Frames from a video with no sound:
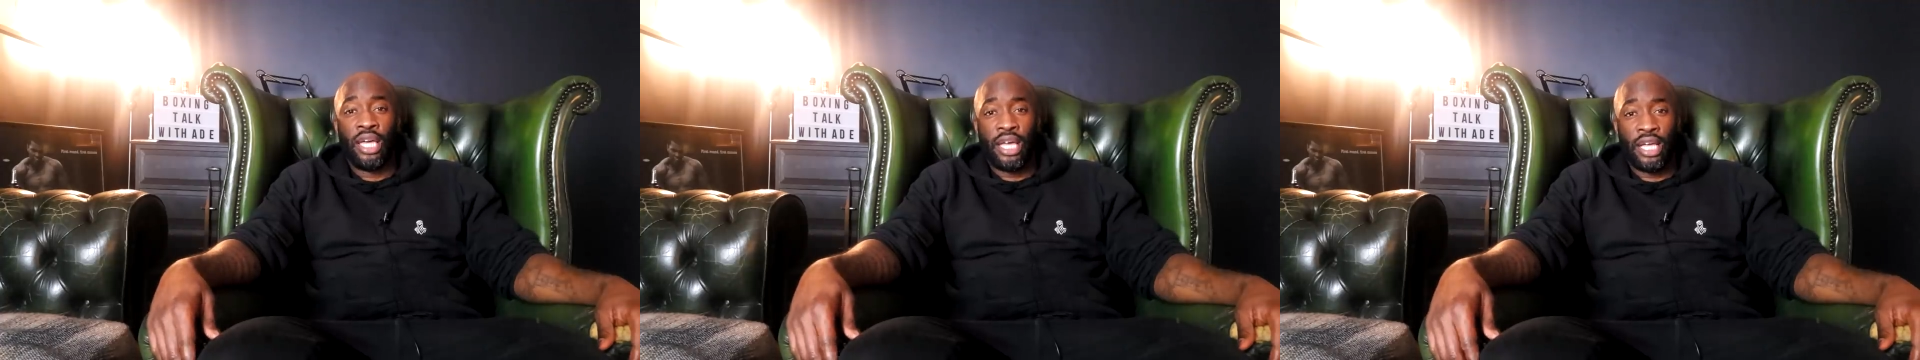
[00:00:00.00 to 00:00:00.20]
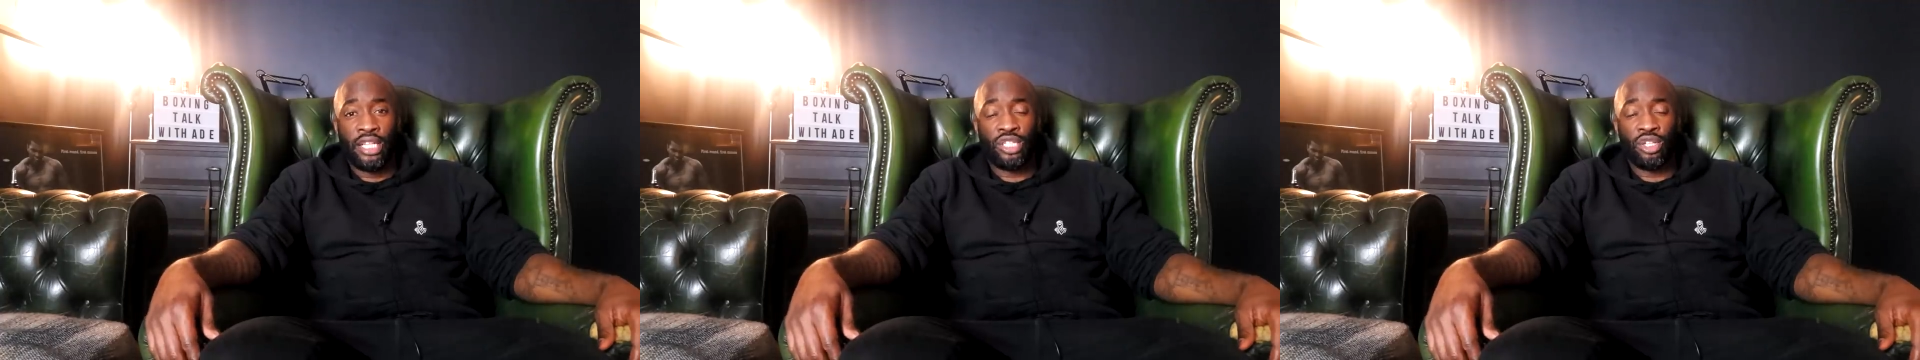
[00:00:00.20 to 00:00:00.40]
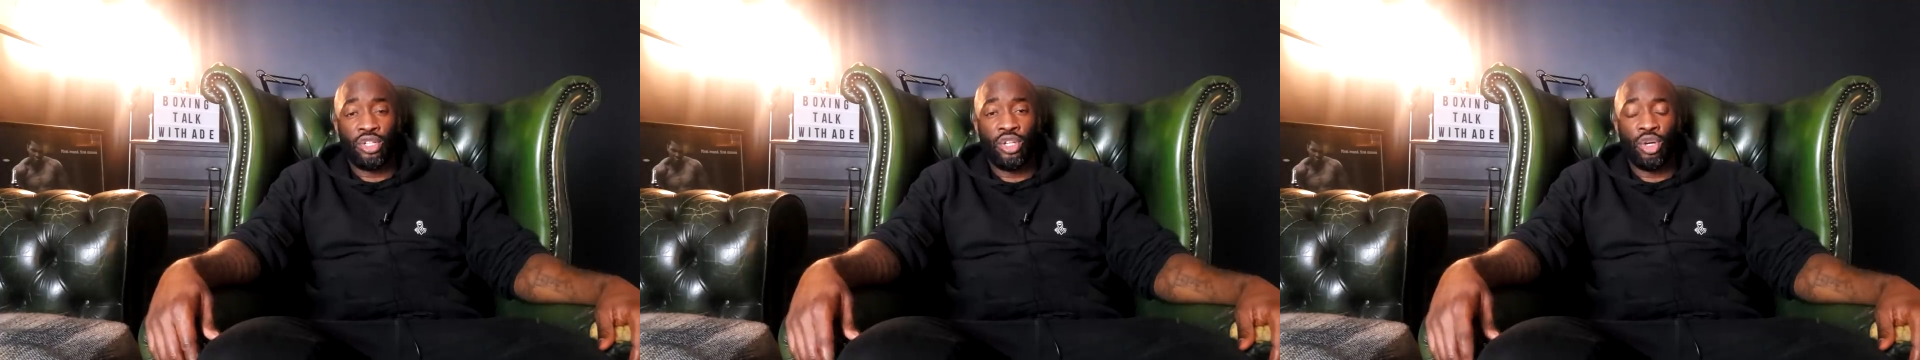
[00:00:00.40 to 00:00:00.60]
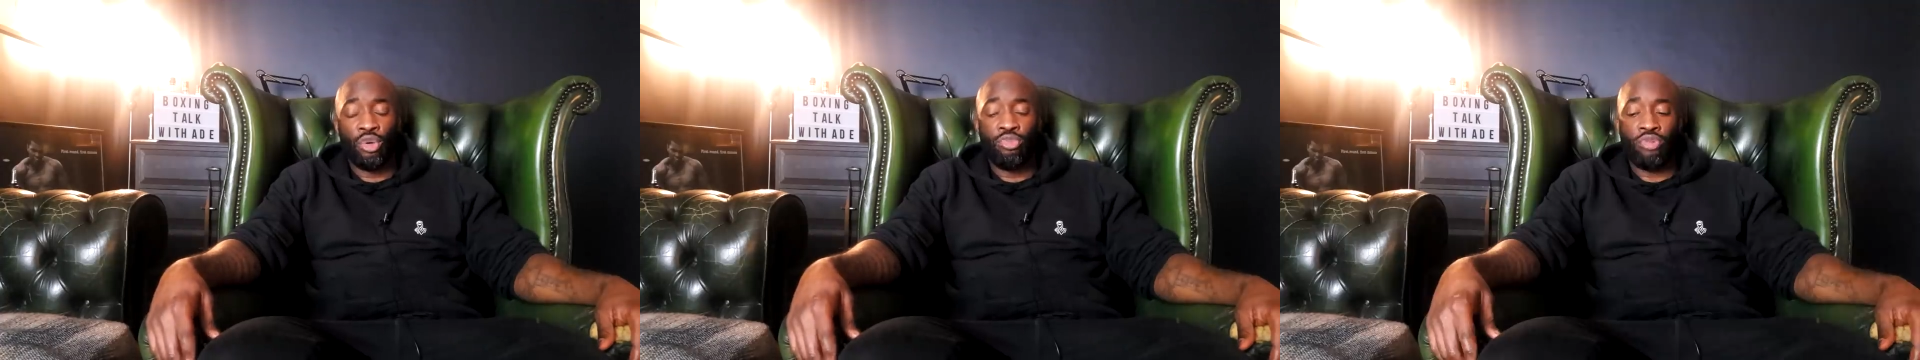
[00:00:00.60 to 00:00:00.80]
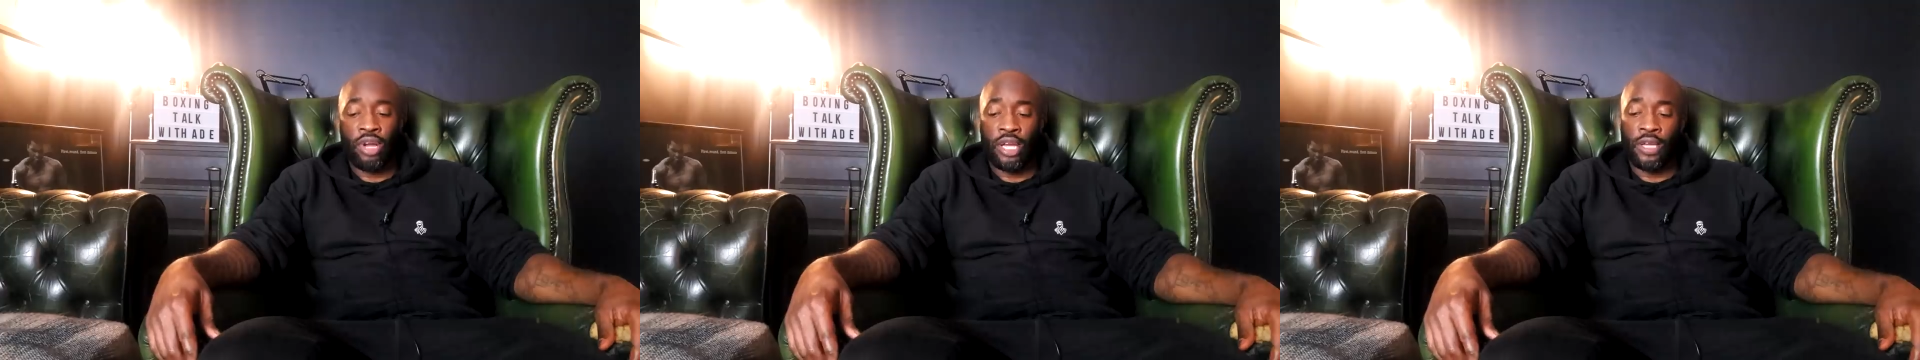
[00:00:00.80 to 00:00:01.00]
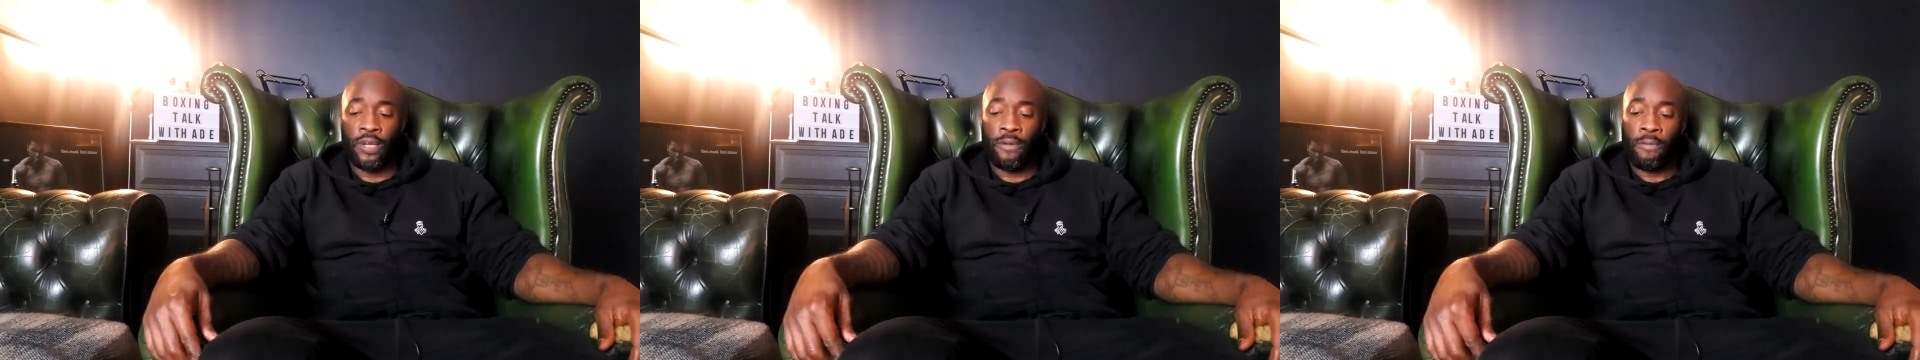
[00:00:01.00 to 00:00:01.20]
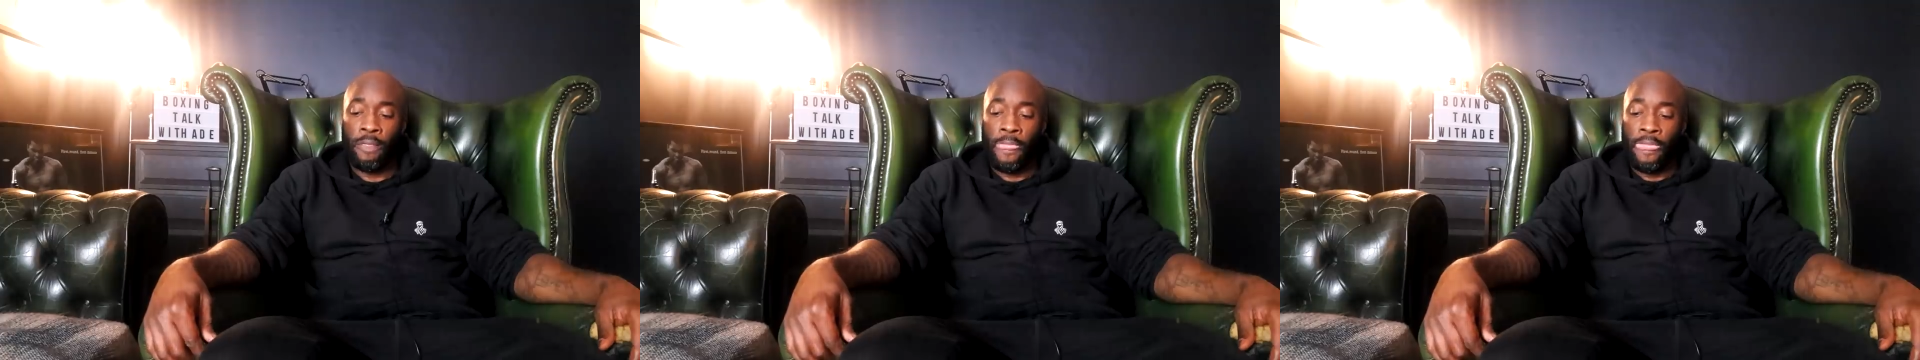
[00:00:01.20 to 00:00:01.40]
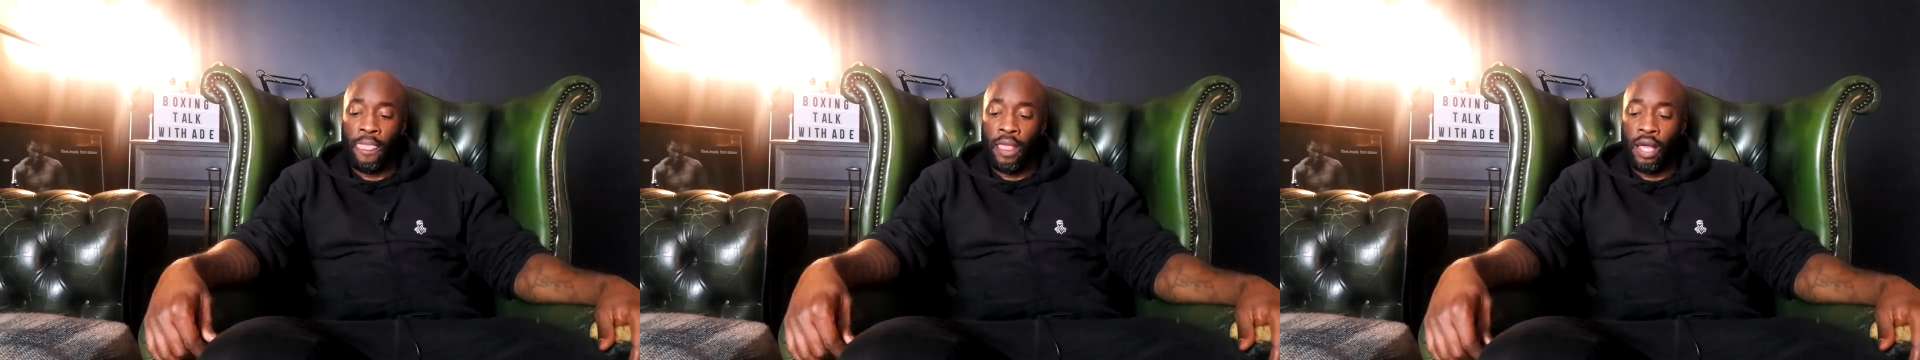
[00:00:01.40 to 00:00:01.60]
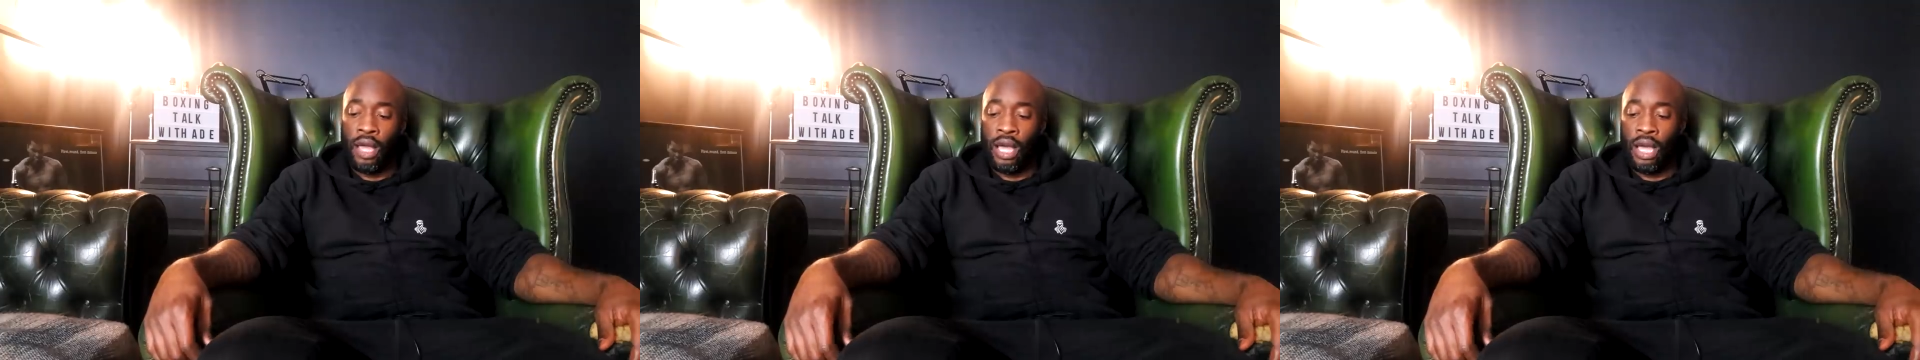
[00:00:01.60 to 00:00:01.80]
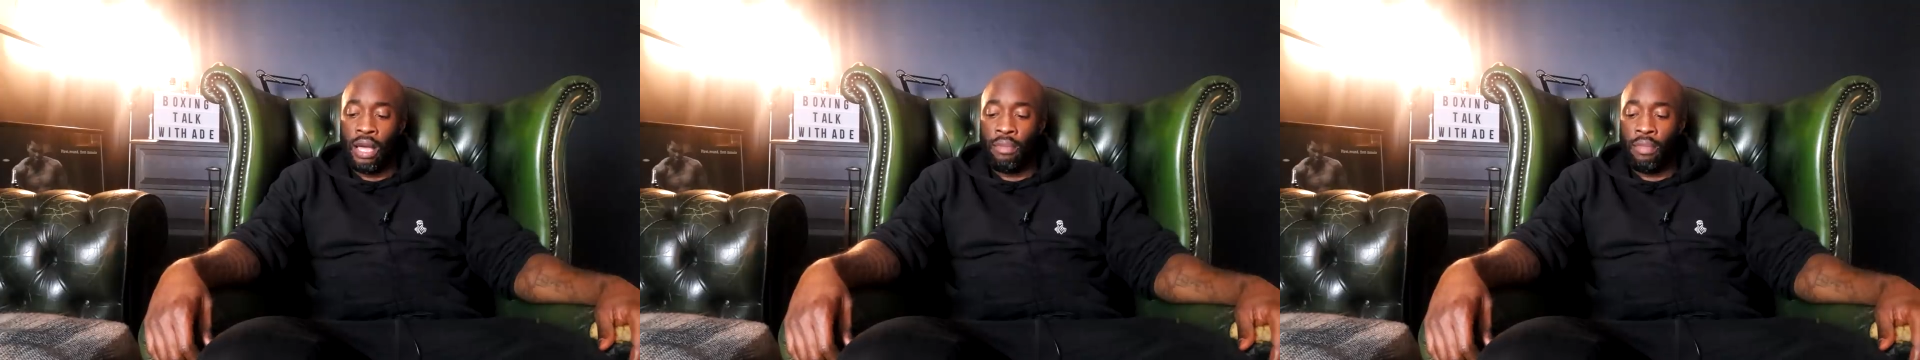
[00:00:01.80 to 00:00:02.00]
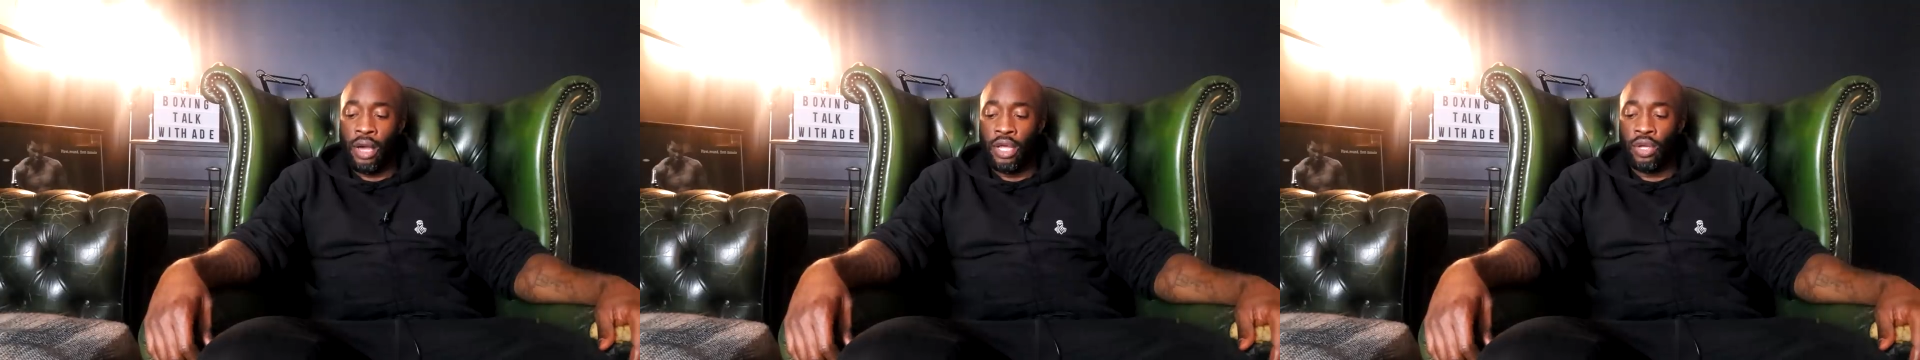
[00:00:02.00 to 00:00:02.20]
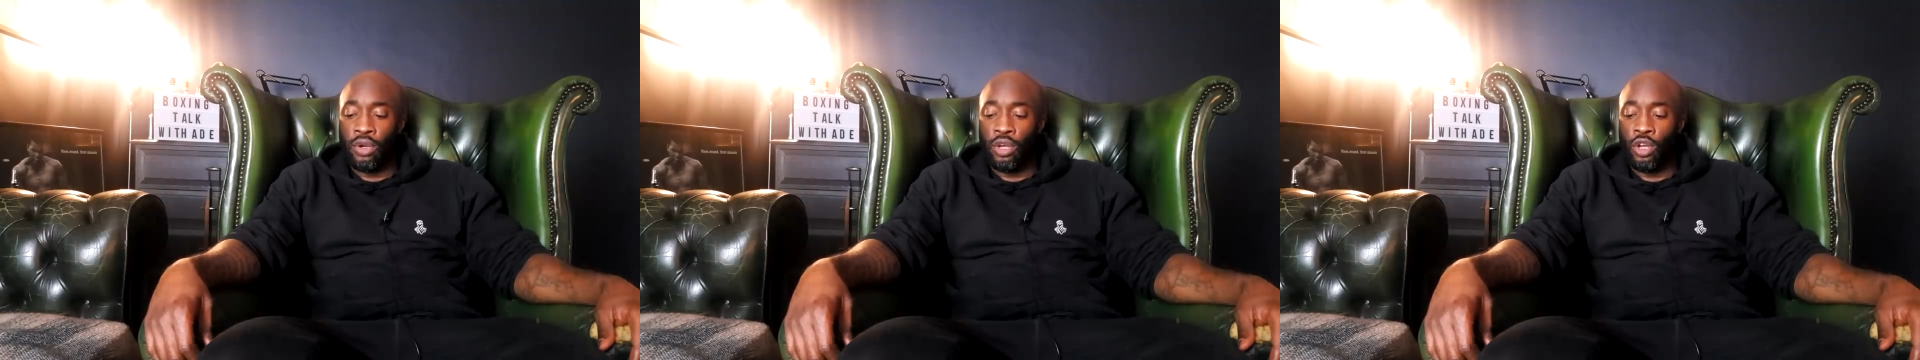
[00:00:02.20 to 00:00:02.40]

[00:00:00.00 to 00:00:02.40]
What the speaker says: it's a no brainer. I know